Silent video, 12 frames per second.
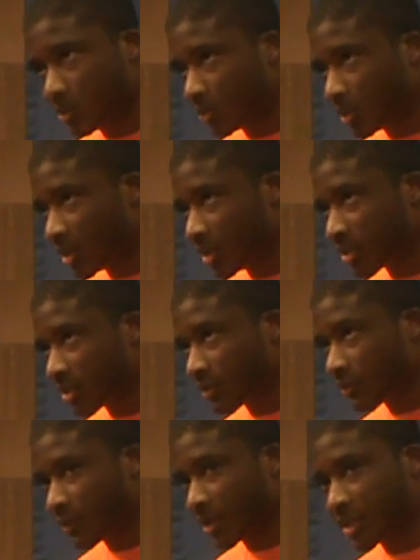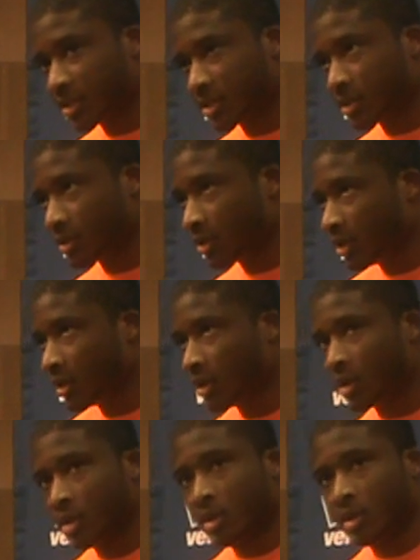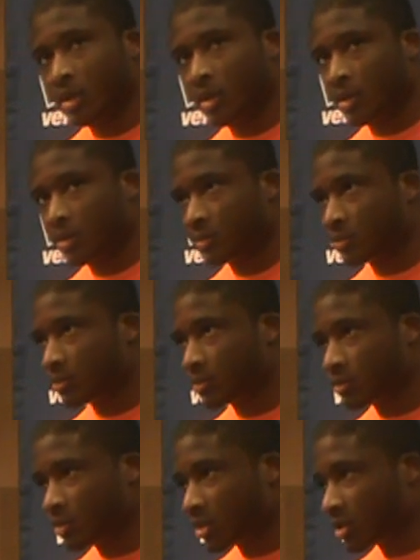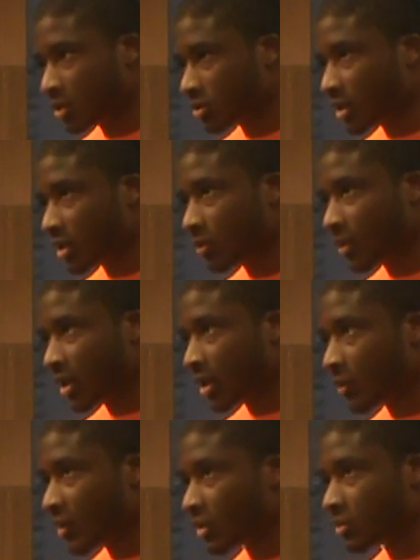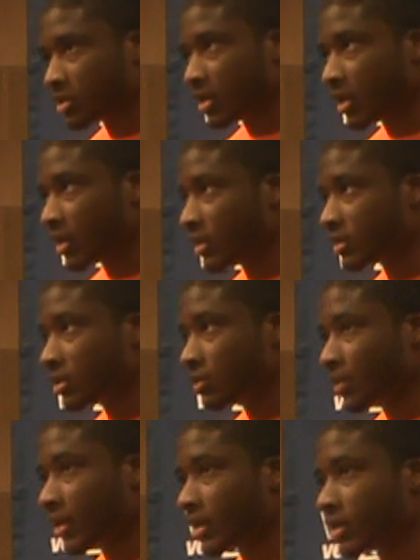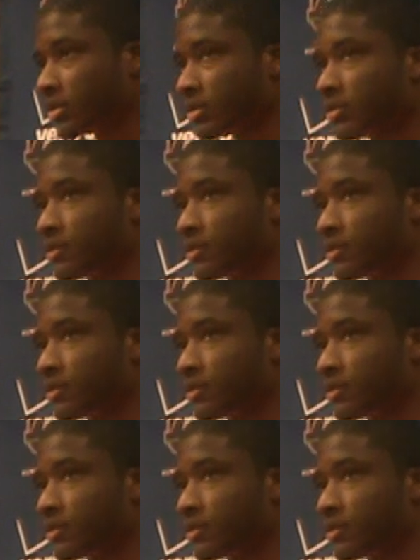players, and the fans. And just don't think about it. I made a mistake, and that's in the past.